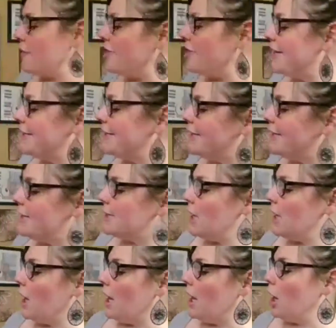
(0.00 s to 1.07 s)
this is
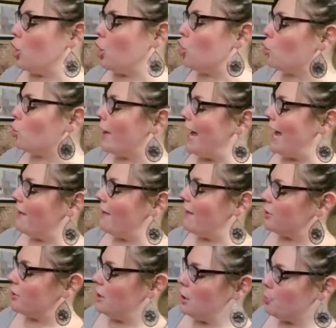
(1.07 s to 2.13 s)
a
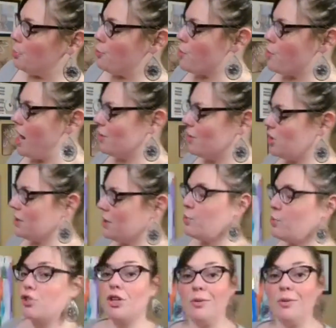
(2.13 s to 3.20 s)
craft project
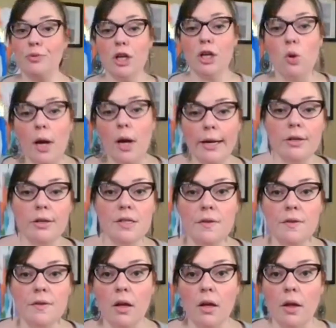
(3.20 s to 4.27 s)
which requires
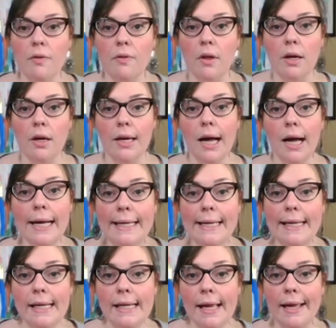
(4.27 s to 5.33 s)
the
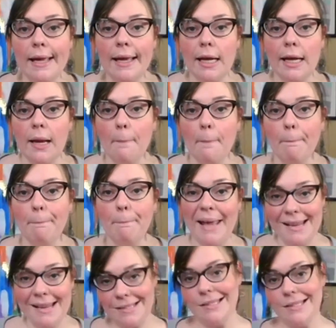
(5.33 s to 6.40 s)
cutting and
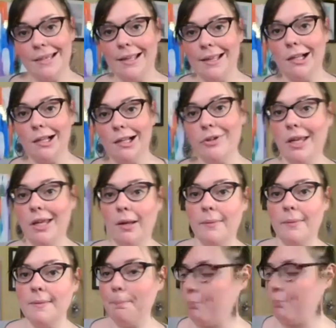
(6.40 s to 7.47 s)
pasting and gluing
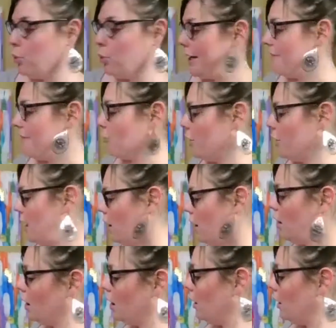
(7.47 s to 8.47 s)
and whatevering